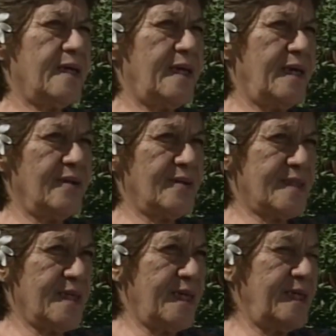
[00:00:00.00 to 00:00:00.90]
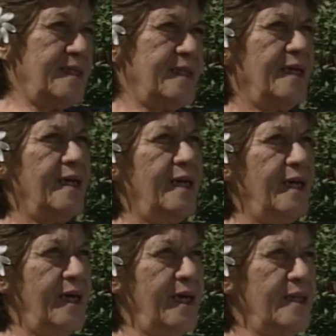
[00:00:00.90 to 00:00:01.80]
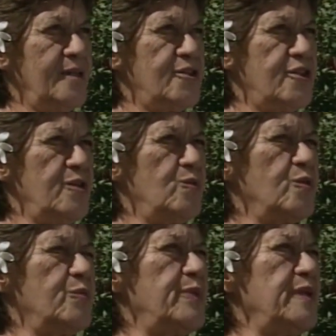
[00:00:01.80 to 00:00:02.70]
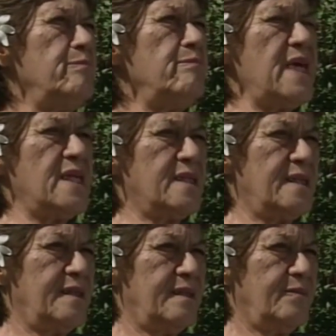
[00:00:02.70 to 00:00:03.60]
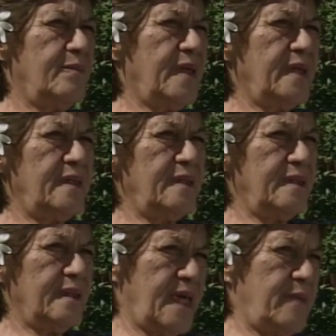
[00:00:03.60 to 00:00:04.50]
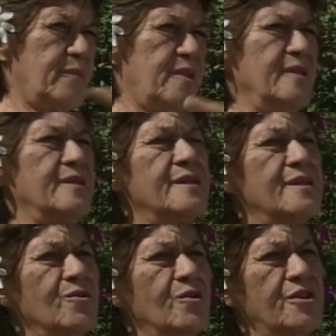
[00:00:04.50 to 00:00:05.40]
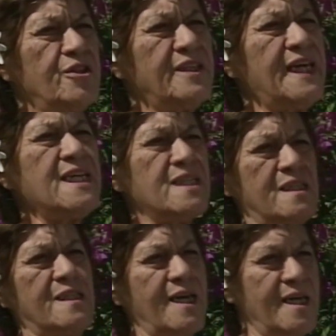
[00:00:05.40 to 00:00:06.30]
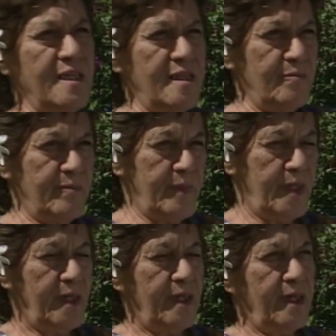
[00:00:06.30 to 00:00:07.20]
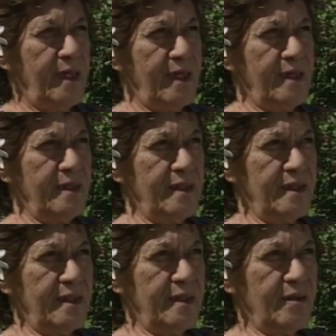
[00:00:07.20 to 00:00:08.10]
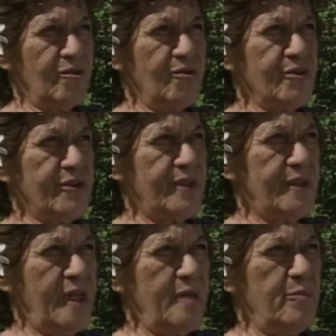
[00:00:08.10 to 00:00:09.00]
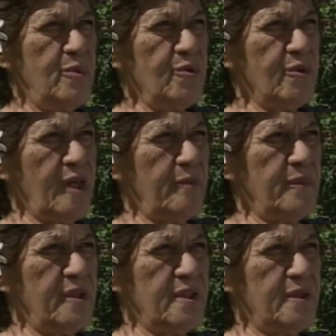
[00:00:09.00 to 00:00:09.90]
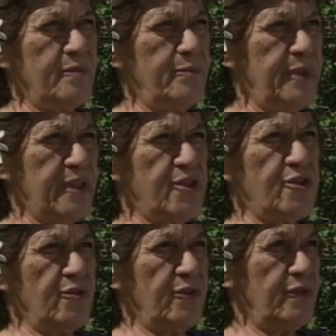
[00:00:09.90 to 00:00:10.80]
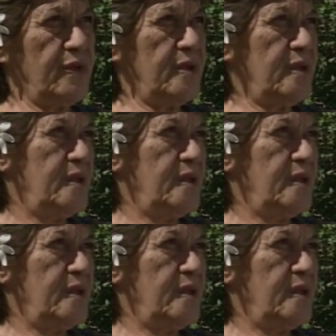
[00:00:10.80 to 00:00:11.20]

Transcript: anchor outside, and she would be met by the captains and so on. She'd entertain them, and of course they built up this picture of